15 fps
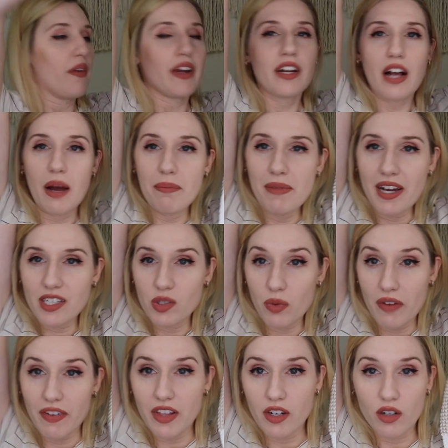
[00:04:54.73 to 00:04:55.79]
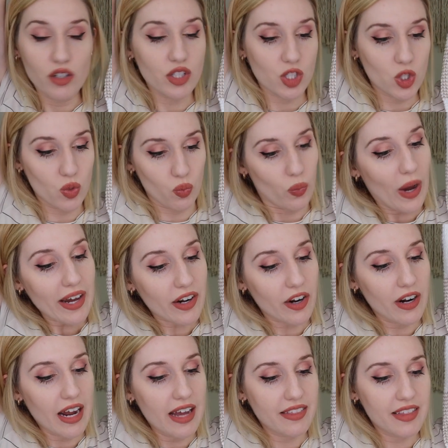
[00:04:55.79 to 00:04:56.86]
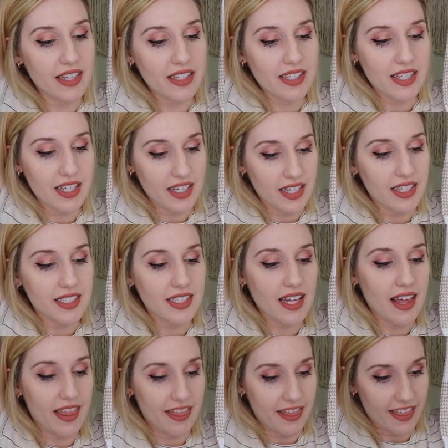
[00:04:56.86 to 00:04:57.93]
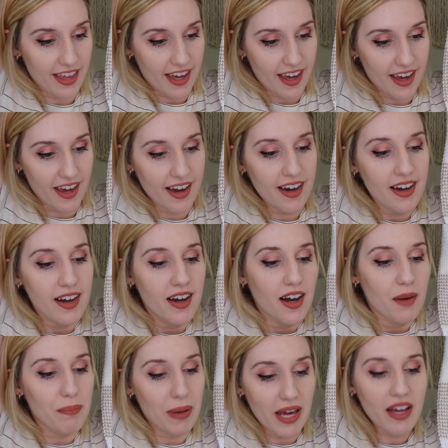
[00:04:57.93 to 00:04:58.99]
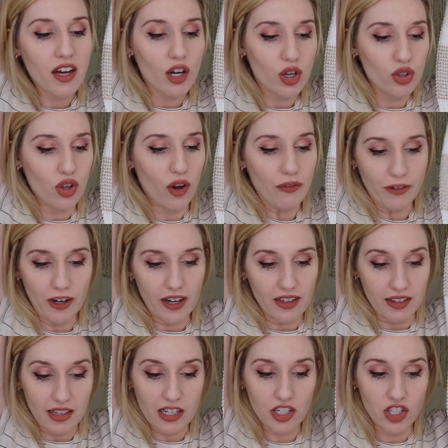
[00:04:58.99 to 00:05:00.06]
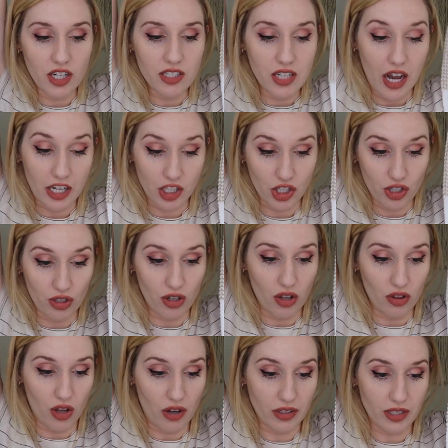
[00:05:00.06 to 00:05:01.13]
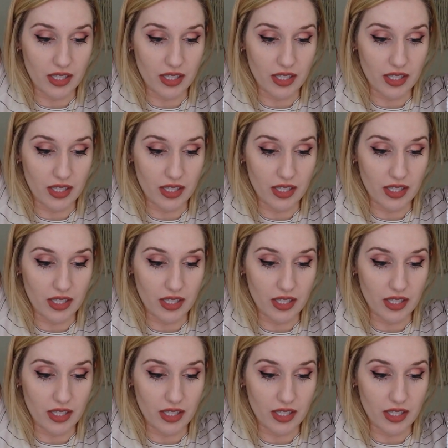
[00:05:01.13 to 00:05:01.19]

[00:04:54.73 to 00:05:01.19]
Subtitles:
right, up next we have a little sweater, and this is the pink Clover Alicia textured long